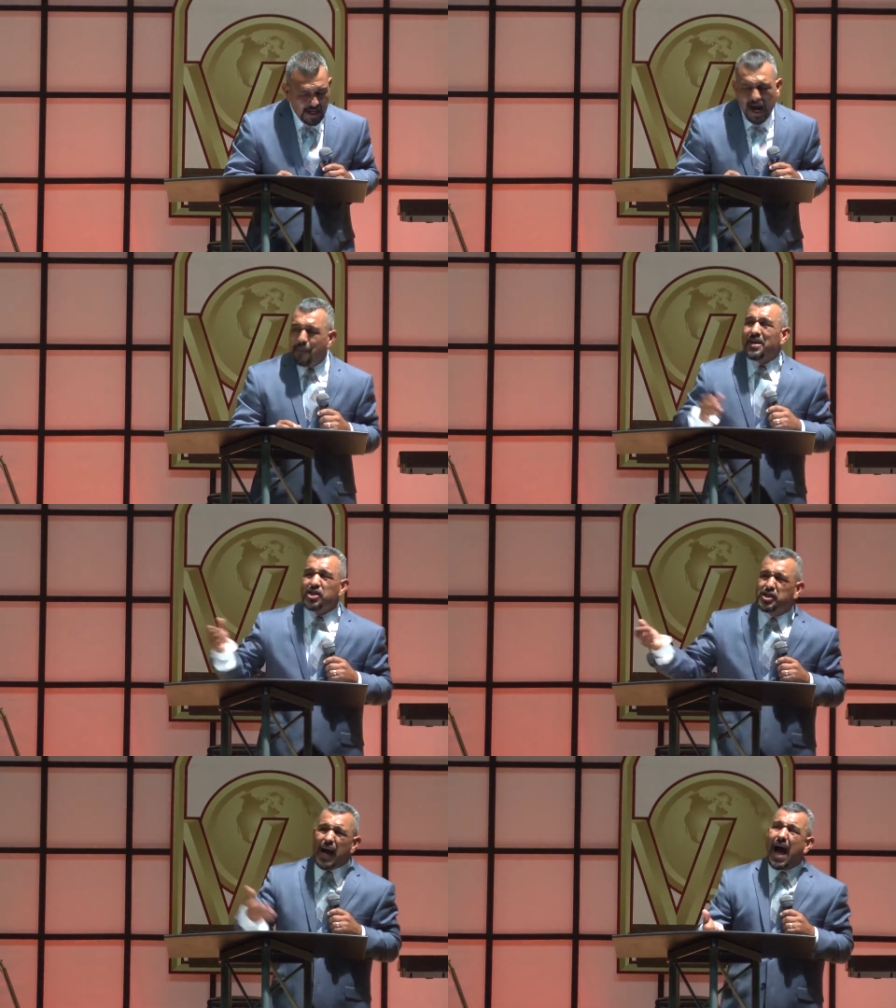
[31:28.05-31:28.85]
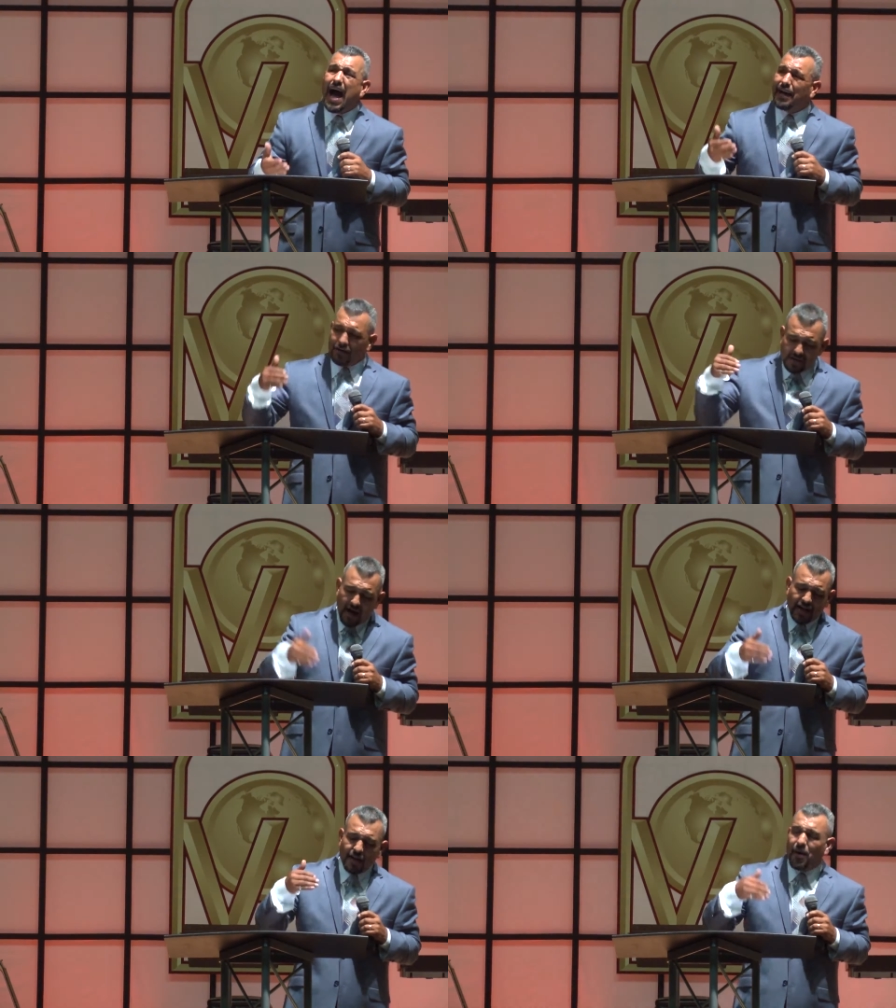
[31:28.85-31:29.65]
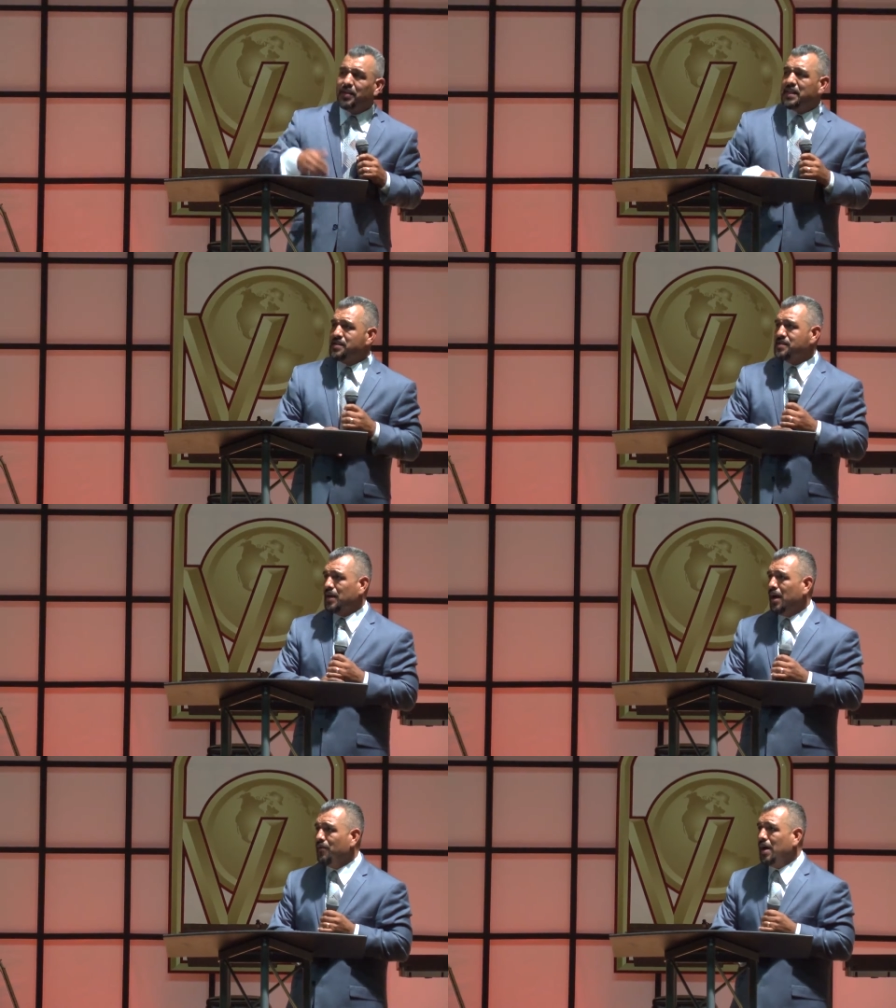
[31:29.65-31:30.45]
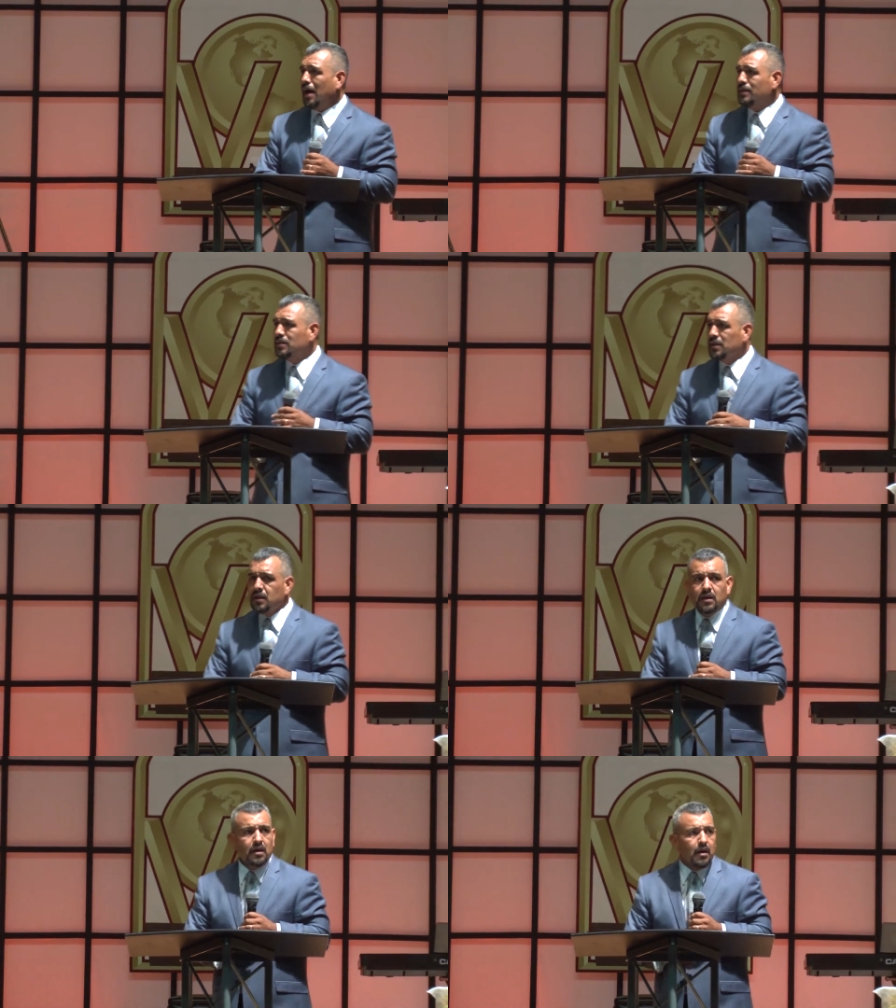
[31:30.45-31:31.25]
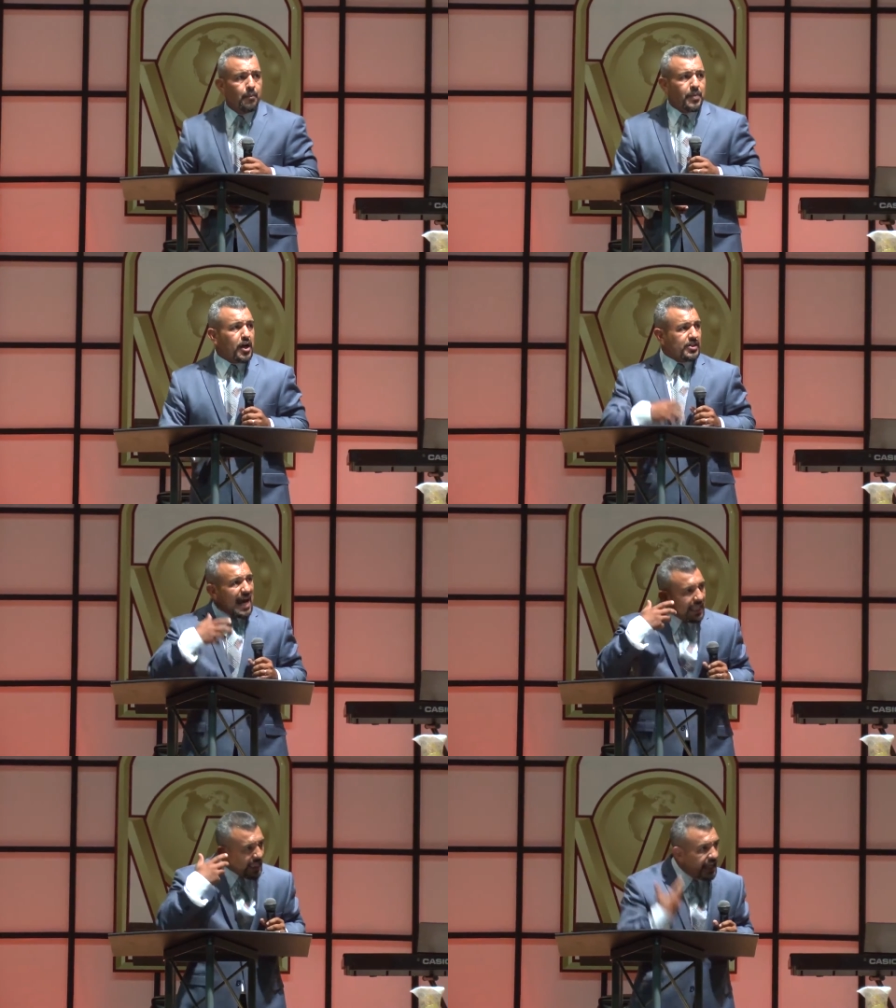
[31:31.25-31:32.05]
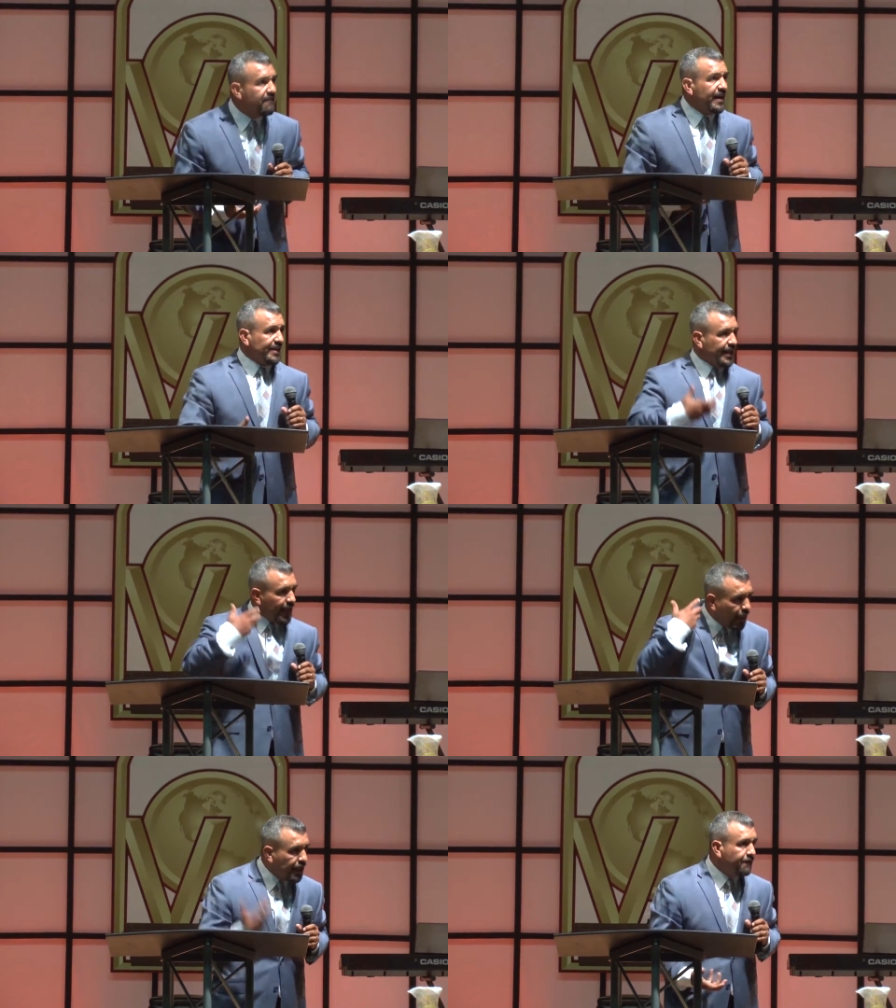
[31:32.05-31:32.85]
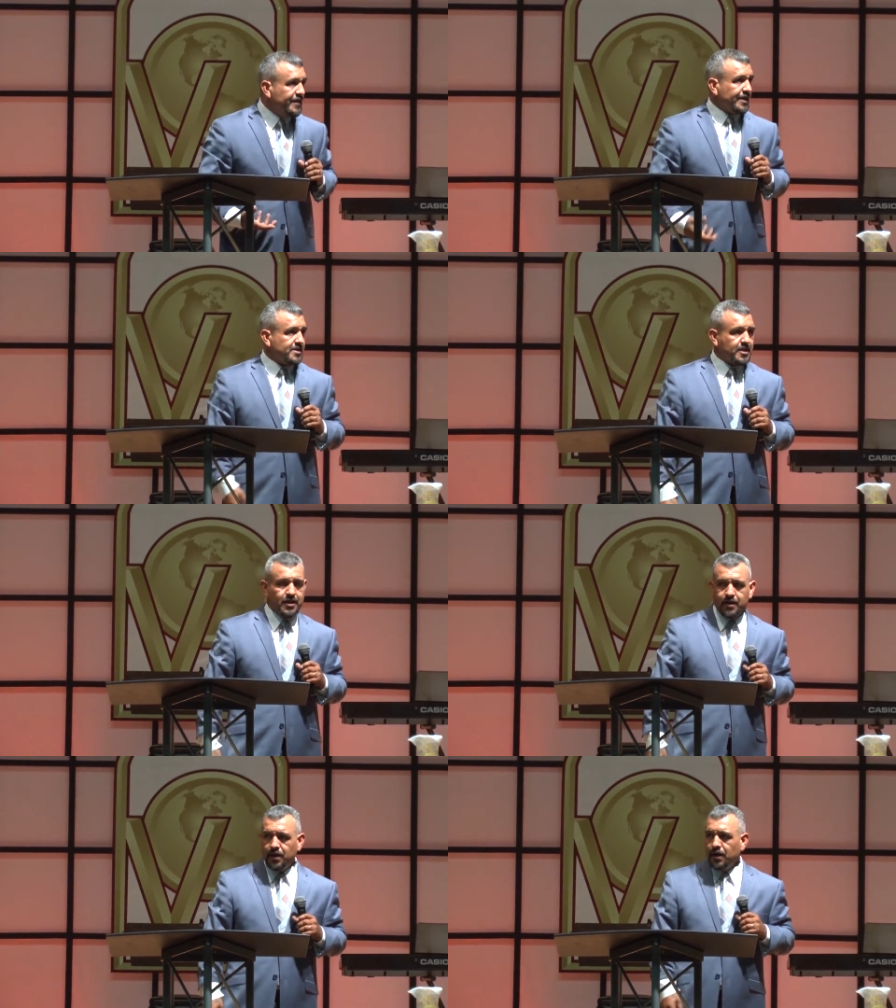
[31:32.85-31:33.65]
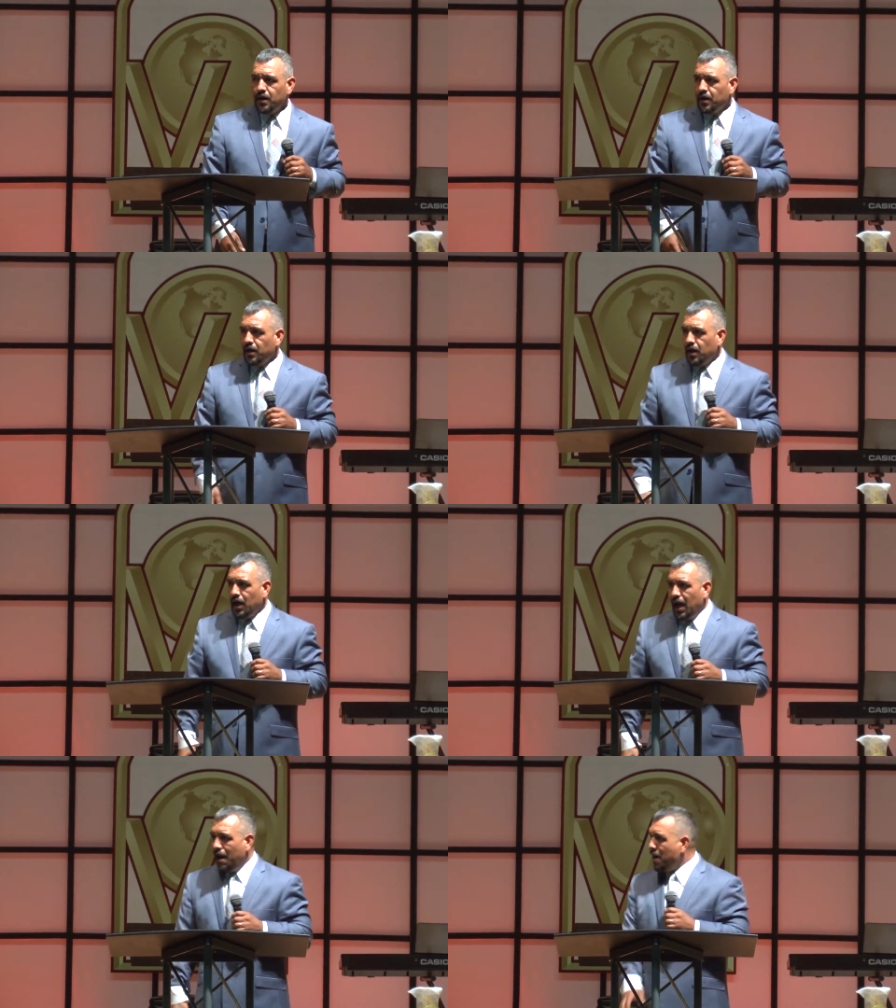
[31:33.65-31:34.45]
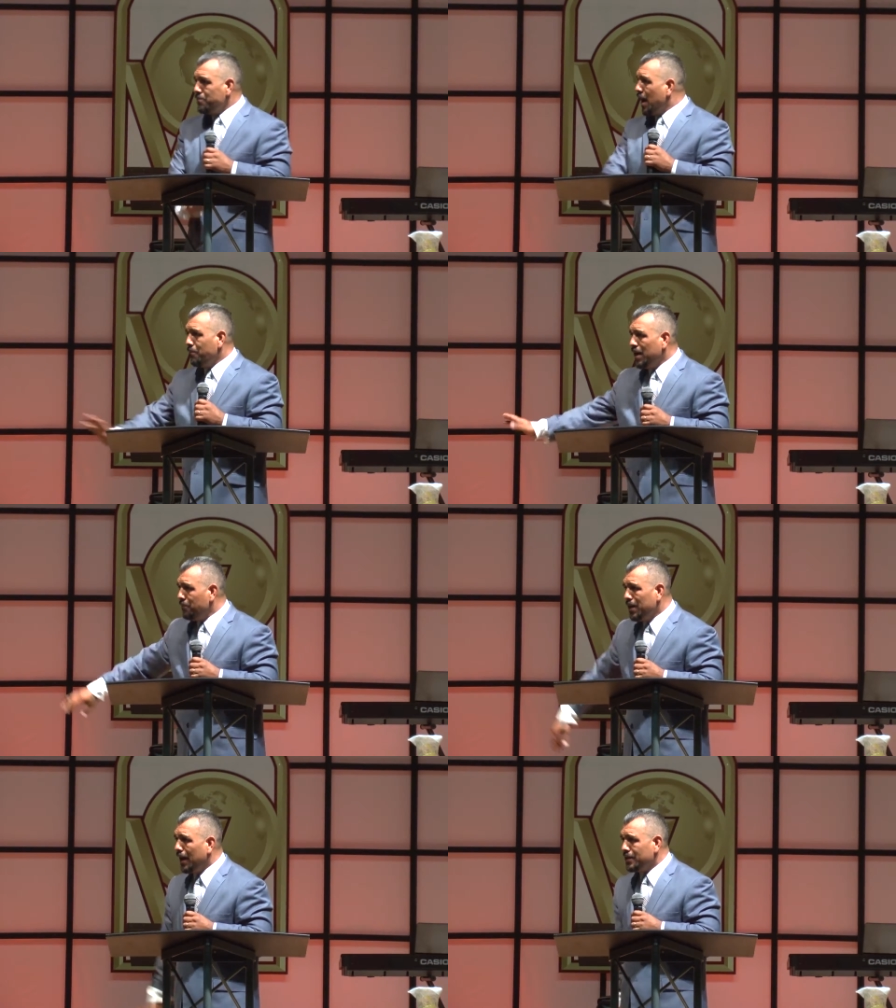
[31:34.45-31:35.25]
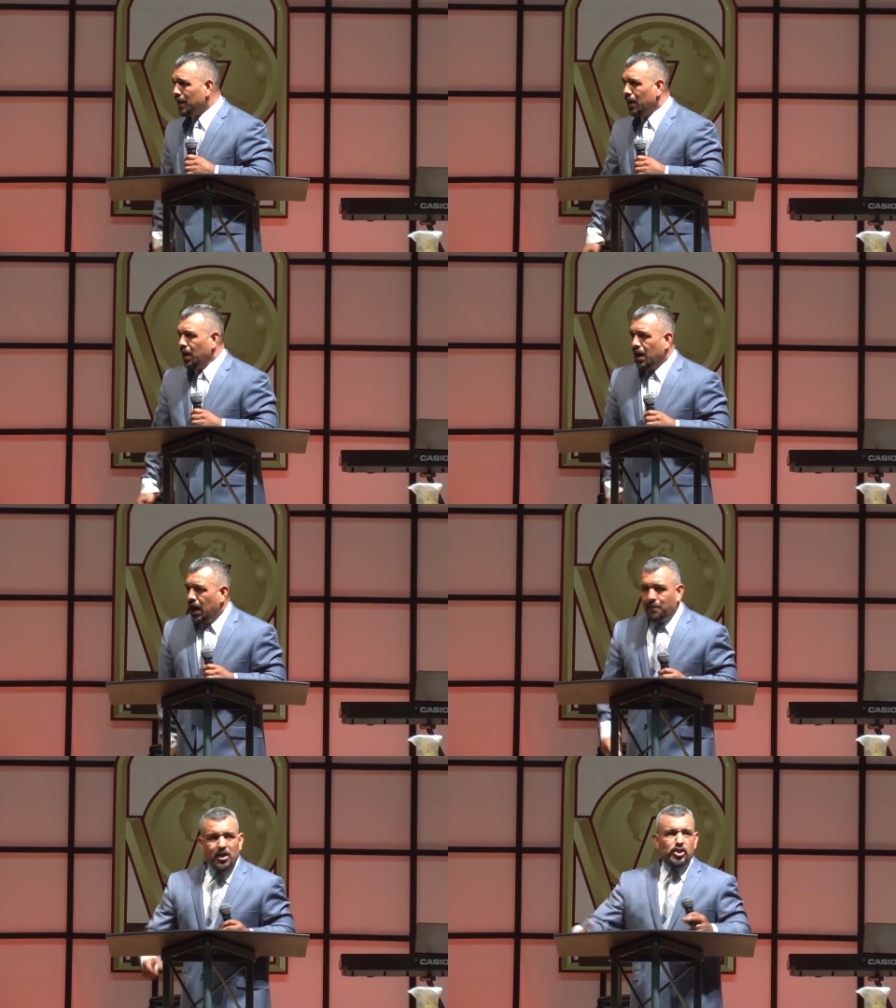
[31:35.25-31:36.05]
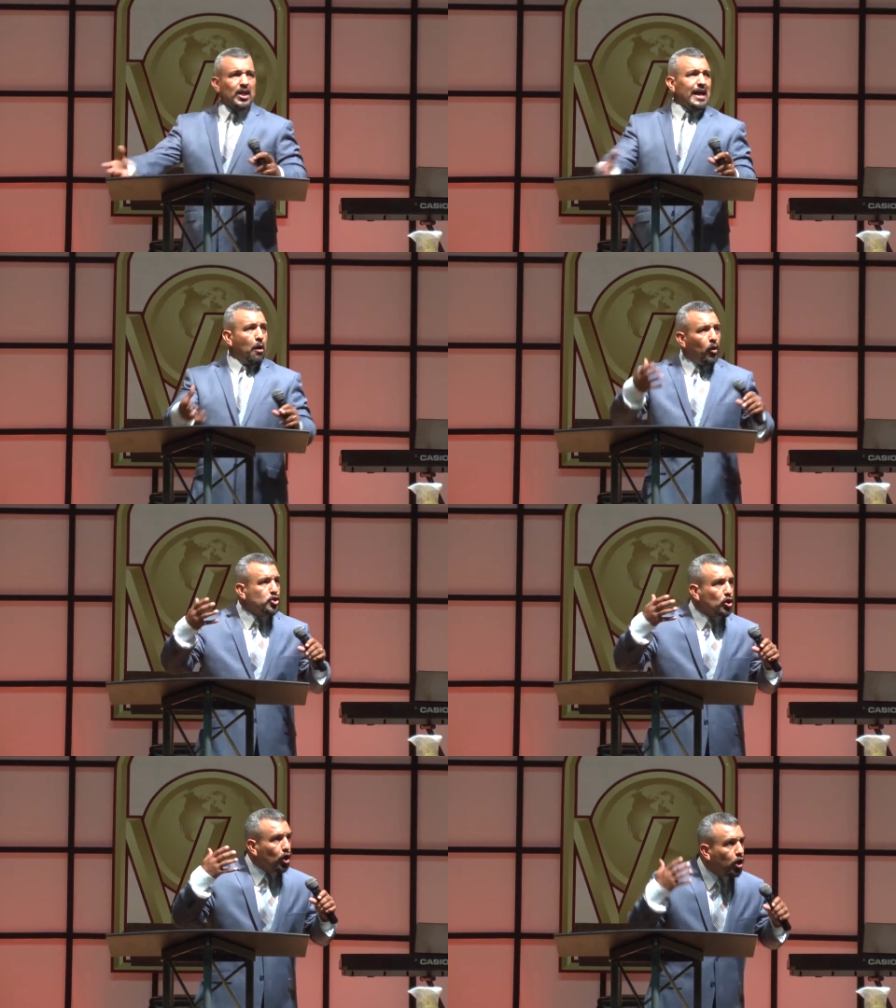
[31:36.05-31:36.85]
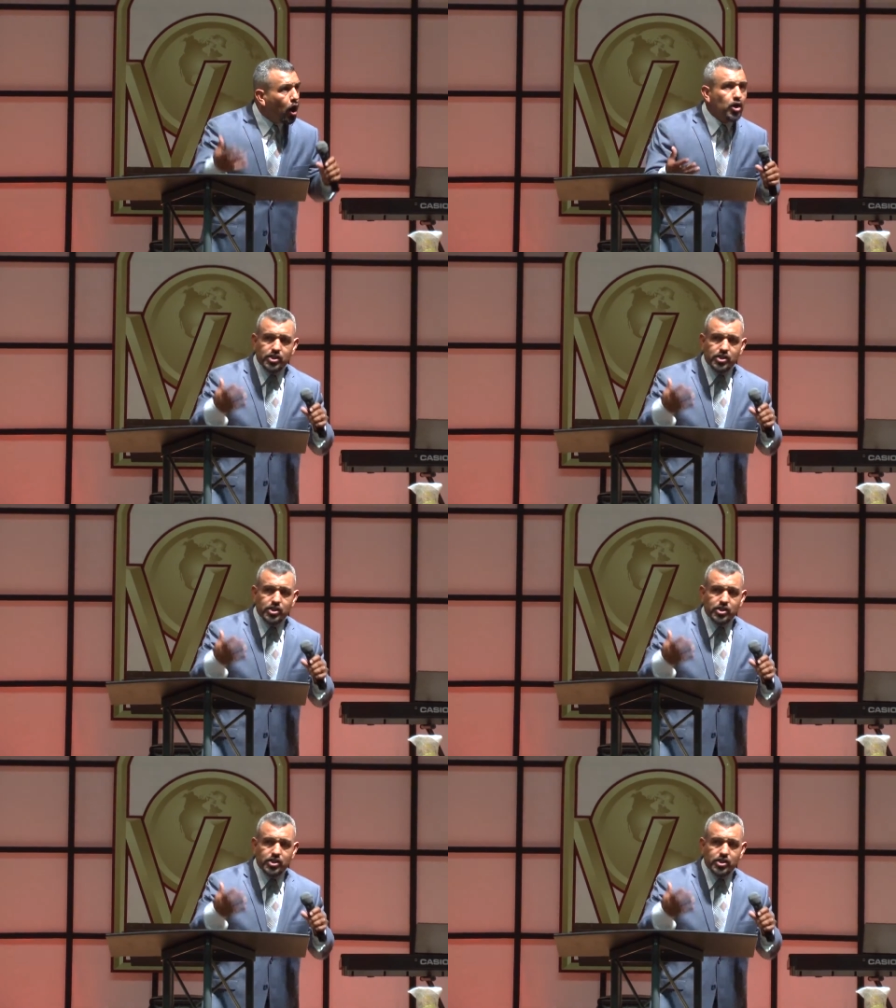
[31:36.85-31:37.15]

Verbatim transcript: I'm not shy talking about this area because I live it and I lived it. I'm not, I'm not, I'm not, uh, I'm not shy. I want you to learn.